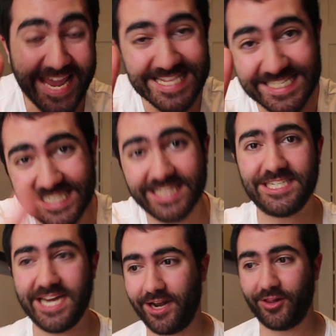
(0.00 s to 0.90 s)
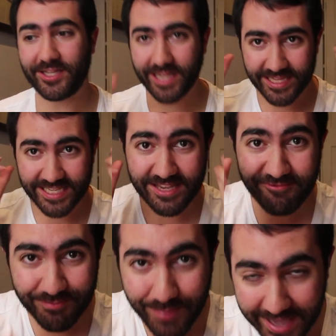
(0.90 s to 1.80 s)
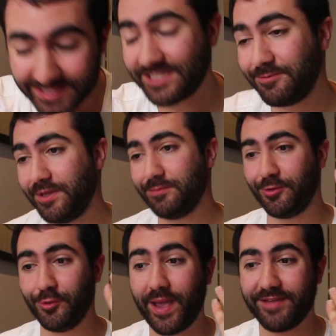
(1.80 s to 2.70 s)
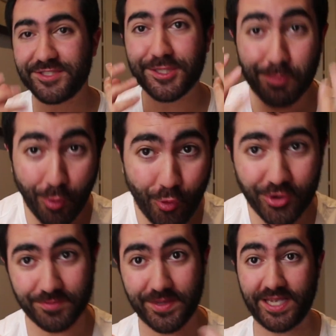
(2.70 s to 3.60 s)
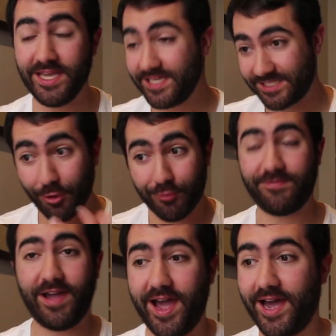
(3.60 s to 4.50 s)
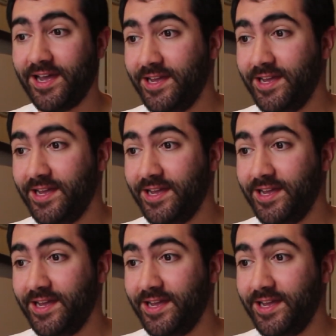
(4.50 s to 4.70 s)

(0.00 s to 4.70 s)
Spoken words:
into the channel and give back to the people who have supported me so far.